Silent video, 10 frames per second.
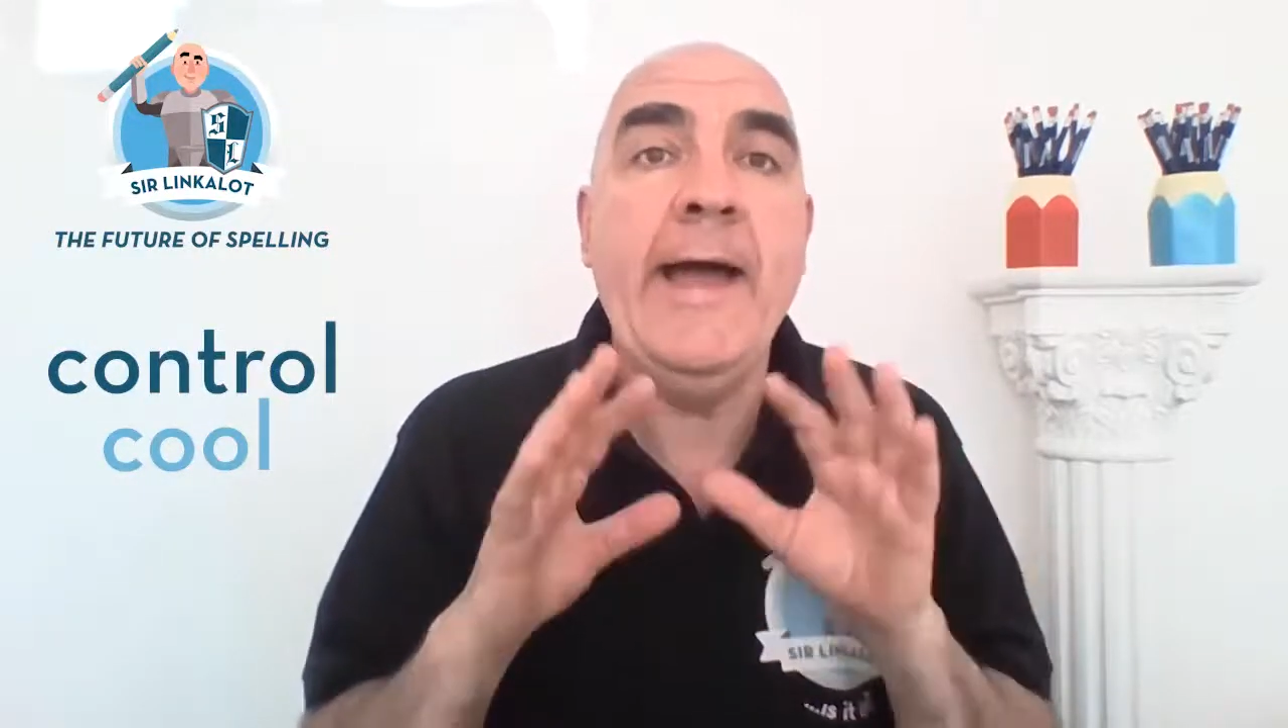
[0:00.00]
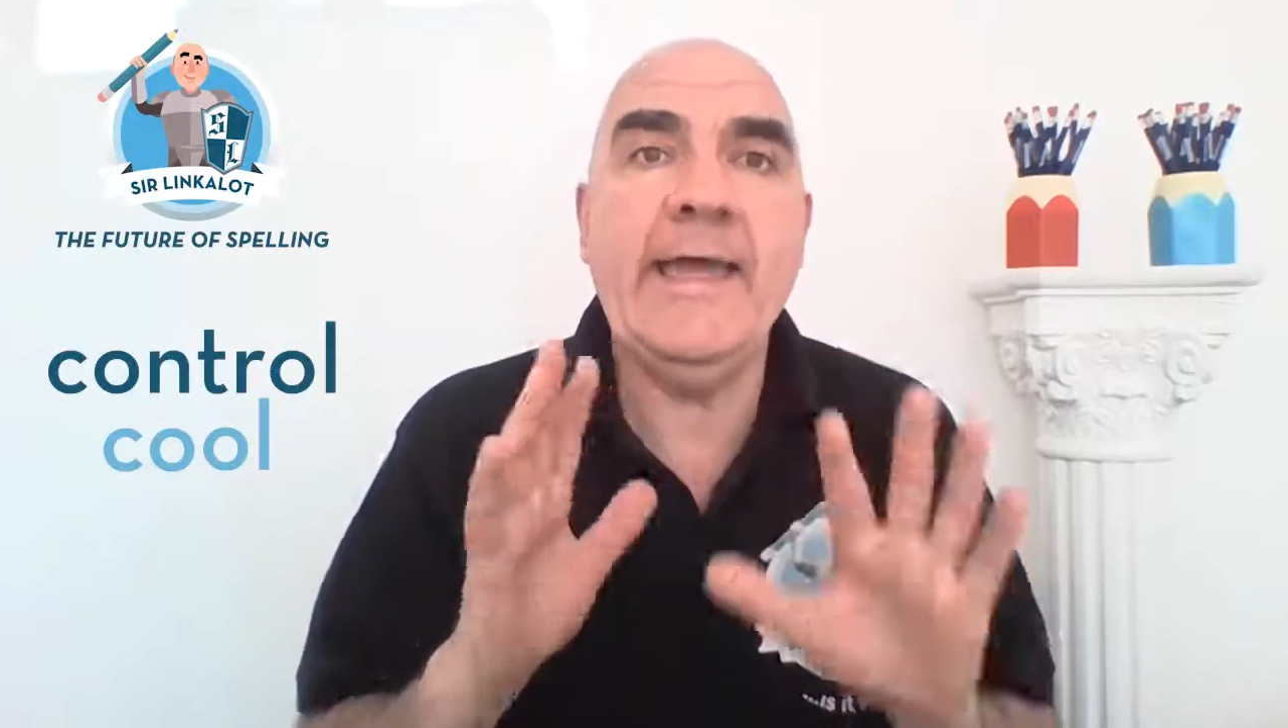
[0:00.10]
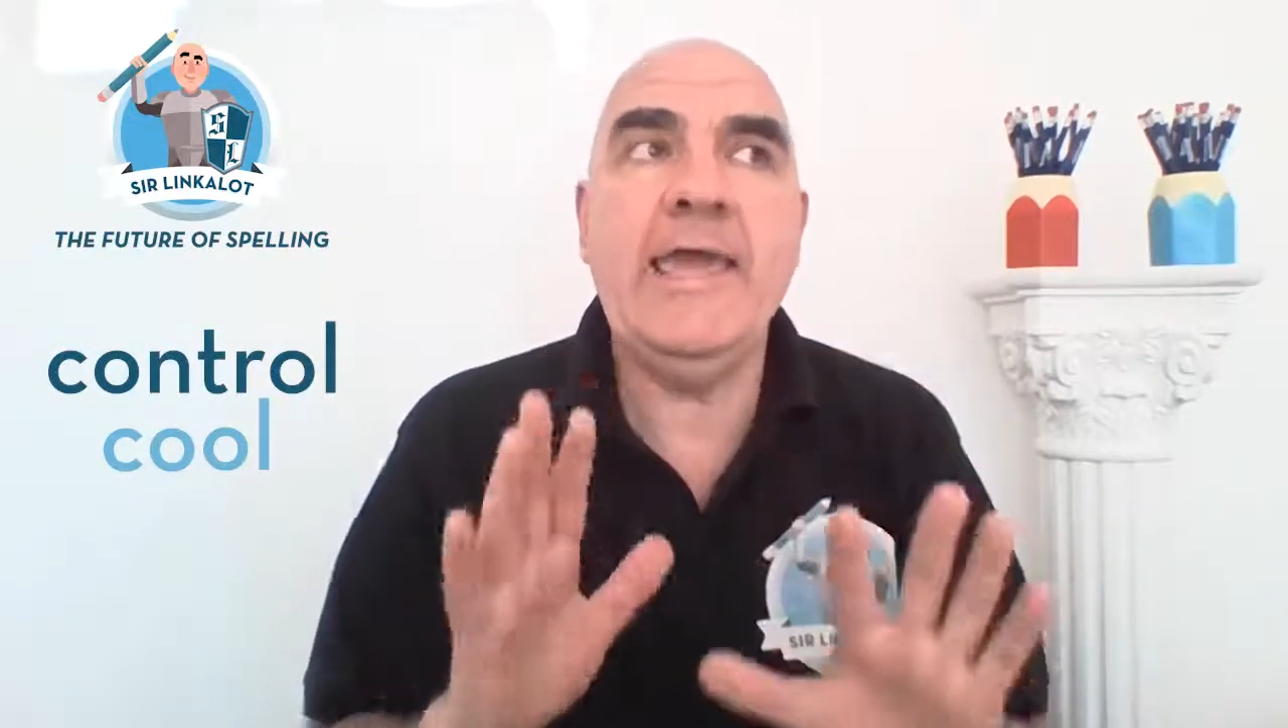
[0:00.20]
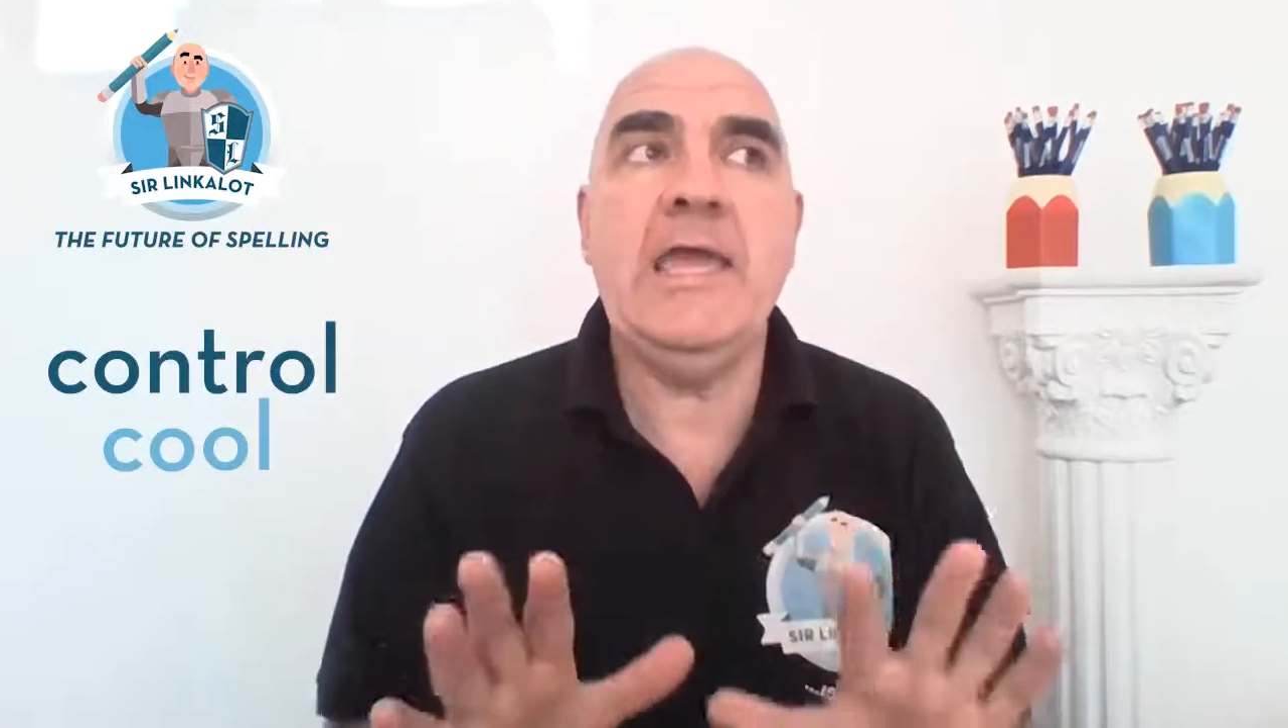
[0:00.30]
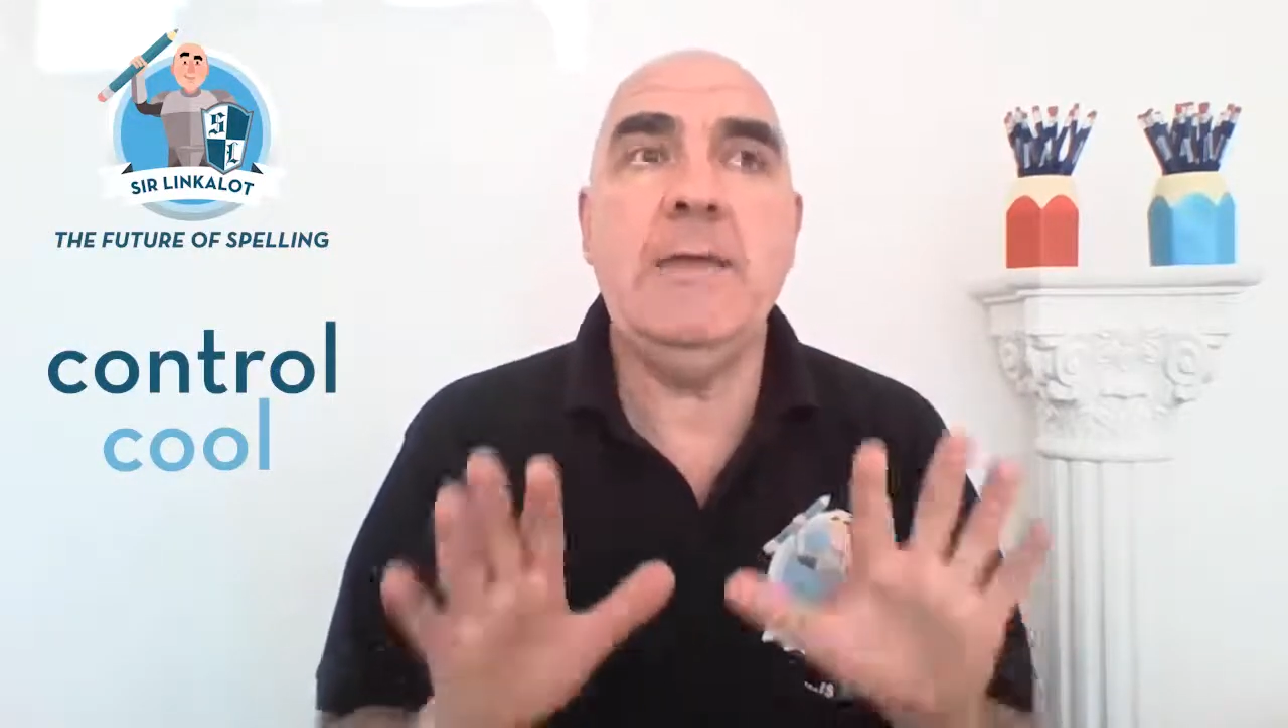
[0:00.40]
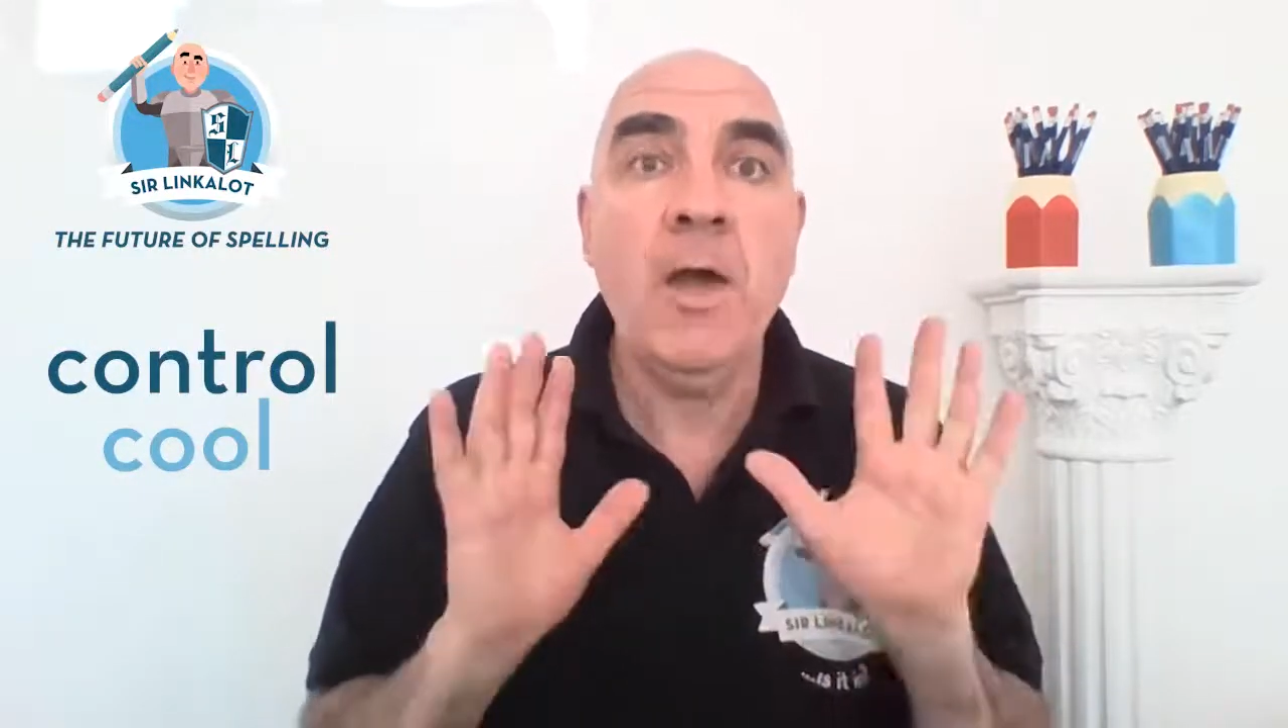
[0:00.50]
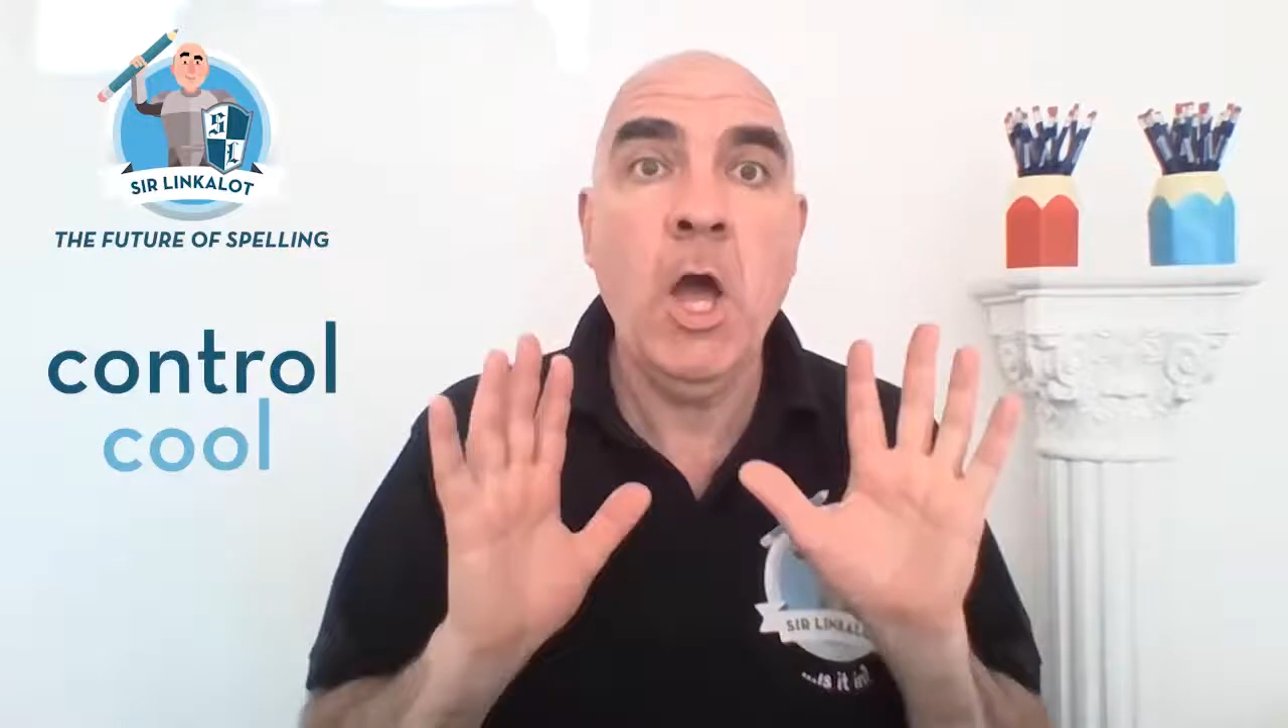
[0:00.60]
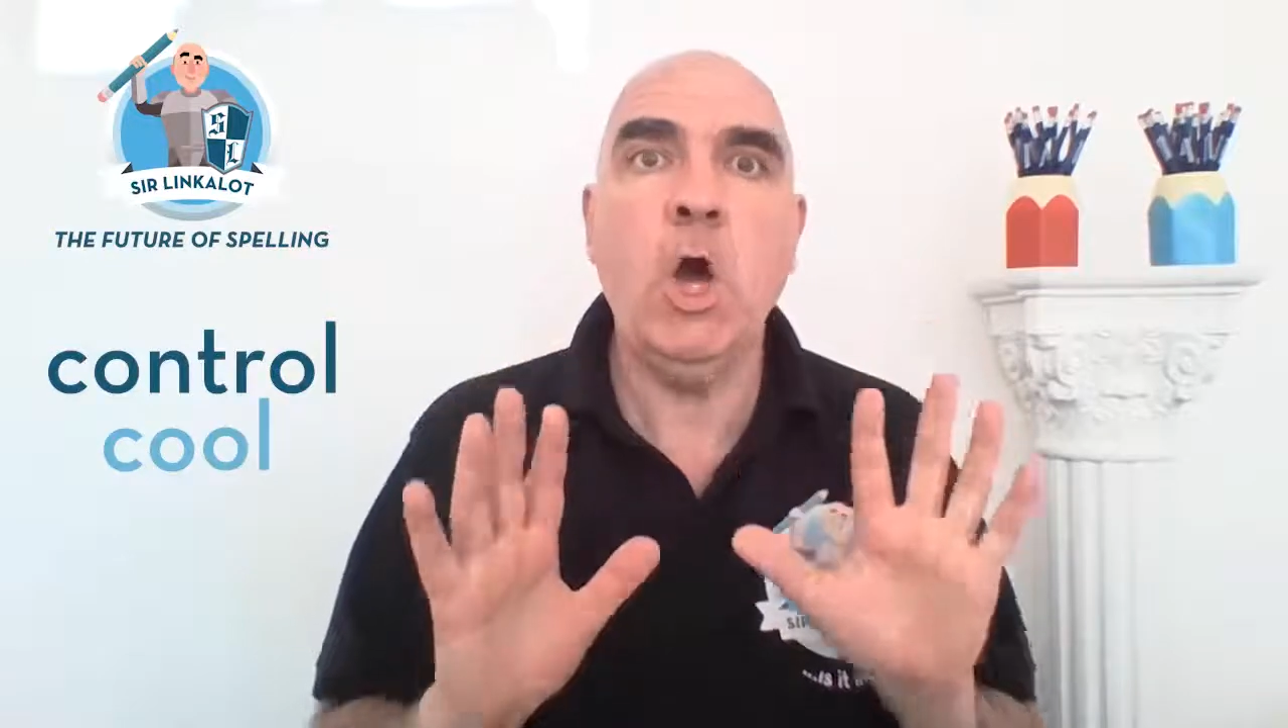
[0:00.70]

keep